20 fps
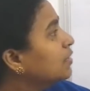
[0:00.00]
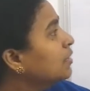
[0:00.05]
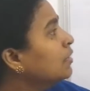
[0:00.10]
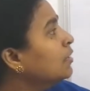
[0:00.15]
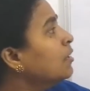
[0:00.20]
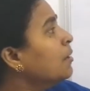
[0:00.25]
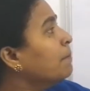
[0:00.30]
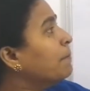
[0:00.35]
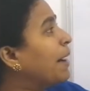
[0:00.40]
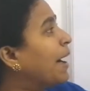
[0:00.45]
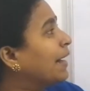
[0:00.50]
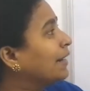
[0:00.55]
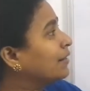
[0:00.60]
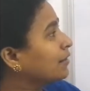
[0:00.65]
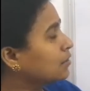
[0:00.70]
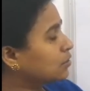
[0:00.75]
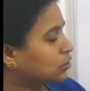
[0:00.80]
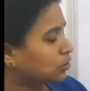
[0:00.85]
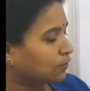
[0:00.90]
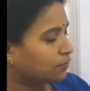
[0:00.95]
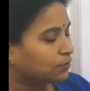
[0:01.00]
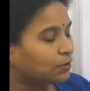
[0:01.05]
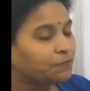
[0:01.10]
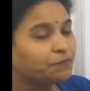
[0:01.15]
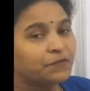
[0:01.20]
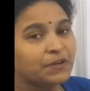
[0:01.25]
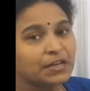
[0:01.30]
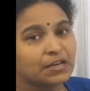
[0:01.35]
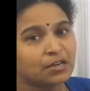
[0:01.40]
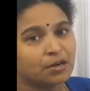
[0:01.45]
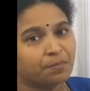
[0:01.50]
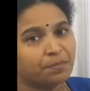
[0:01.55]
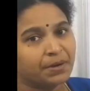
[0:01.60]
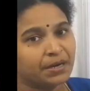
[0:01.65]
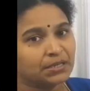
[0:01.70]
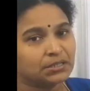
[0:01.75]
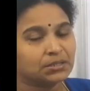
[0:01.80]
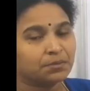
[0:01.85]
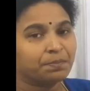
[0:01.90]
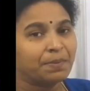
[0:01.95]
the patterns of the
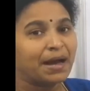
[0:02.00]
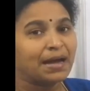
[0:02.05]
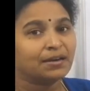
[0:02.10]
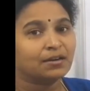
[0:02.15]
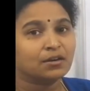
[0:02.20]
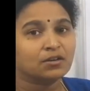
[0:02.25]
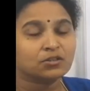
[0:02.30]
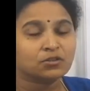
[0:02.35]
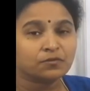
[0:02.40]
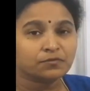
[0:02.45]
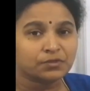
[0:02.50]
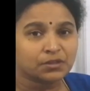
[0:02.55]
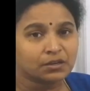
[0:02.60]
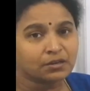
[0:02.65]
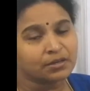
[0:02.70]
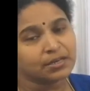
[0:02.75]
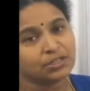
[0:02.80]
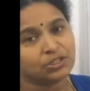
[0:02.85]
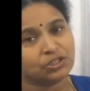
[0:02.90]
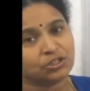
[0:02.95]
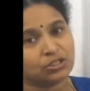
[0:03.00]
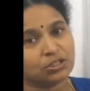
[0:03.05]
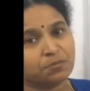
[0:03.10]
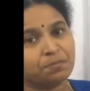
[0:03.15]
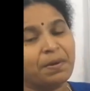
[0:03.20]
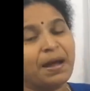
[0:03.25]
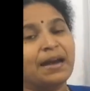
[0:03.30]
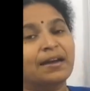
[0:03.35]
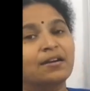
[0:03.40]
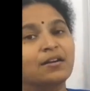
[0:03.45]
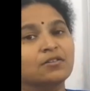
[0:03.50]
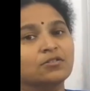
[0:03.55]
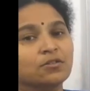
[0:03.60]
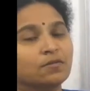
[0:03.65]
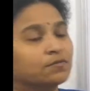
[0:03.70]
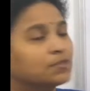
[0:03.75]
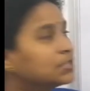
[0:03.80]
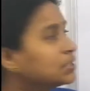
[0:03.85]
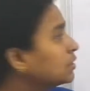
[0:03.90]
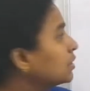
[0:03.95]
fingerprints, patterns of the ridges, patterns
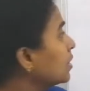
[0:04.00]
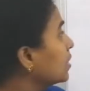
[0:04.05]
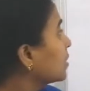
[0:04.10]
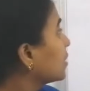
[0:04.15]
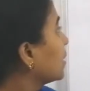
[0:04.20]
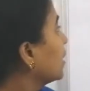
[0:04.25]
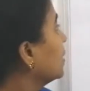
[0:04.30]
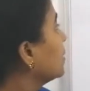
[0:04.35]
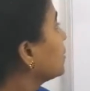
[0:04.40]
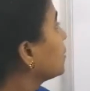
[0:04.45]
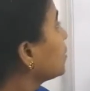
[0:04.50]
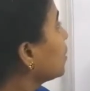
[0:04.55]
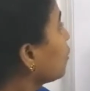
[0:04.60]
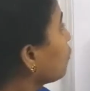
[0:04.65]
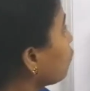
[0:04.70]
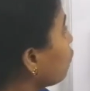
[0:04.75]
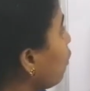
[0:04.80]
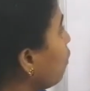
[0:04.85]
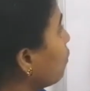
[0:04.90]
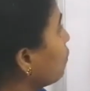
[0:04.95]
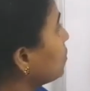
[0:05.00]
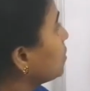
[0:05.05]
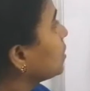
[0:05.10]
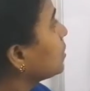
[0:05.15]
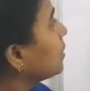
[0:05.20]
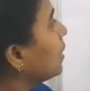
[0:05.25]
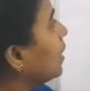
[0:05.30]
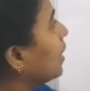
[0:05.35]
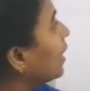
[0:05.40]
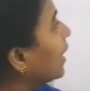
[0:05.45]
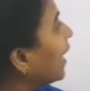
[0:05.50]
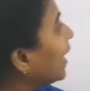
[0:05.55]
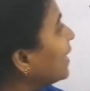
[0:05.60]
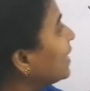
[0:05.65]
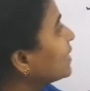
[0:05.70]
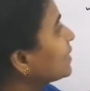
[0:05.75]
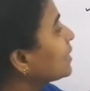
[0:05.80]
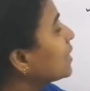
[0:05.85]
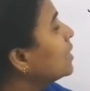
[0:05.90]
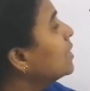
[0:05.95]
of the circles, cones,
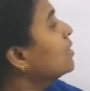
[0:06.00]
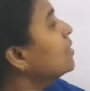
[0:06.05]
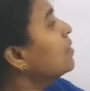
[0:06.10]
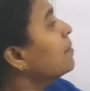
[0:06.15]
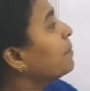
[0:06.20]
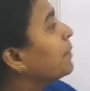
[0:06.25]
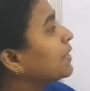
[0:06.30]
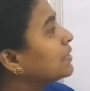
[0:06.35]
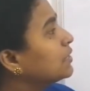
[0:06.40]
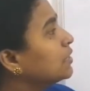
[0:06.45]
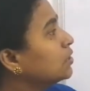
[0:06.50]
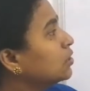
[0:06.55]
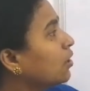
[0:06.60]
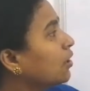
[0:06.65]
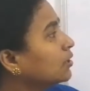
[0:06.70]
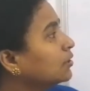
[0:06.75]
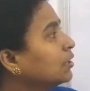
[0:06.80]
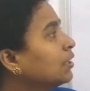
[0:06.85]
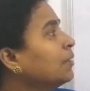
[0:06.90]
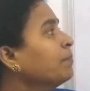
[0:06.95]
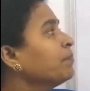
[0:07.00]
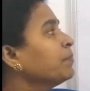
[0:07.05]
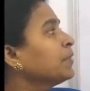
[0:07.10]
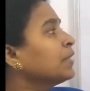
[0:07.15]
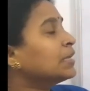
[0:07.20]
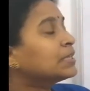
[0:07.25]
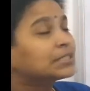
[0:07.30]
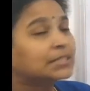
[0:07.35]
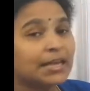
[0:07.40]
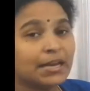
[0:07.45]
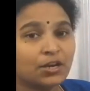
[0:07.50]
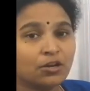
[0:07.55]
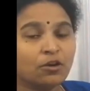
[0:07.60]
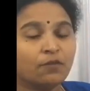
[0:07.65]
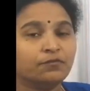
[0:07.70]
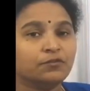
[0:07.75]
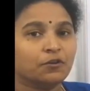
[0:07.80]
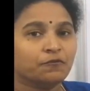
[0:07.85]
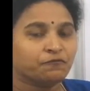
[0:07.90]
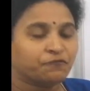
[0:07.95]
lines present on the skin
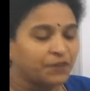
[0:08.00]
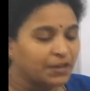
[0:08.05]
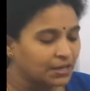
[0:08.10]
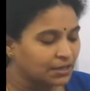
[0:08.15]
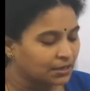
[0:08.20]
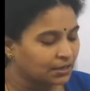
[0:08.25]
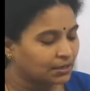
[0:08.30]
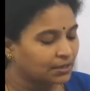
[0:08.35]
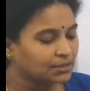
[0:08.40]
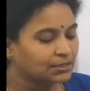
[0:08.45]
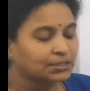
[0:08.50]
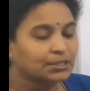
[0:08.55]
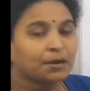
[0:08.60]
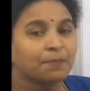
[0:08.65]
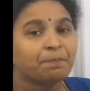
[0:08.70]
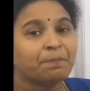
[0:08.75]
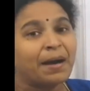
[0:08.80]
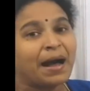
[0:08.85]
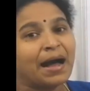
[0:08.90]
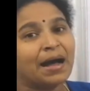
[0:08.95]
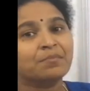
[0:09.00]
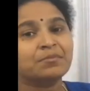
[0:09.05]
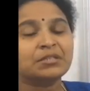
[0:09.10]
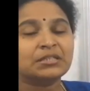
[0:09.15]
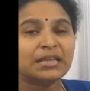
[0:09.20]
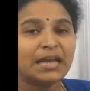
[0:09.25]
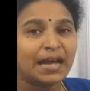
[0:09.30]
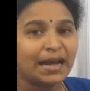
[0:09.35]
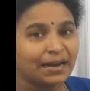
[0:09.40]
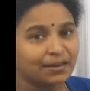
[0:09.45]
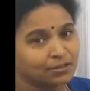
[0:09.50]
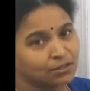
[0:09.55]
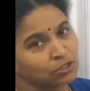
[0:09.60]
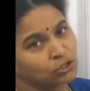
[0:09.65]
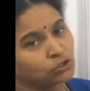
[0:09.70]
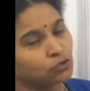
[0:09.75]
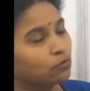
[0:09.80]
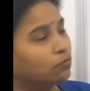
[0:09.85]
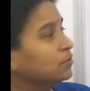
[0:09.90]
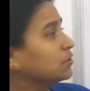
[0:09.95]
of the fingers, palms and the
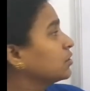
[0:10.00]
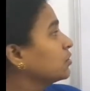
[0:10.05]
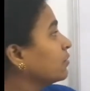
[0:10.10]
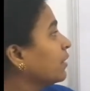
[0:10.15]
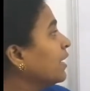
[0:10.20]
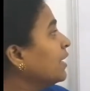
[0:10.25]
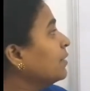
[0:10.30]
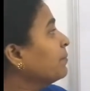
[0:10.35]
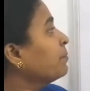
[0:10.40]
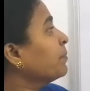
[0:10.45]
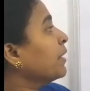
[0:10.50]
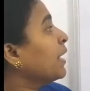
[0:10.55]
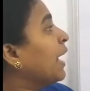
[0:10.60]
soles, right?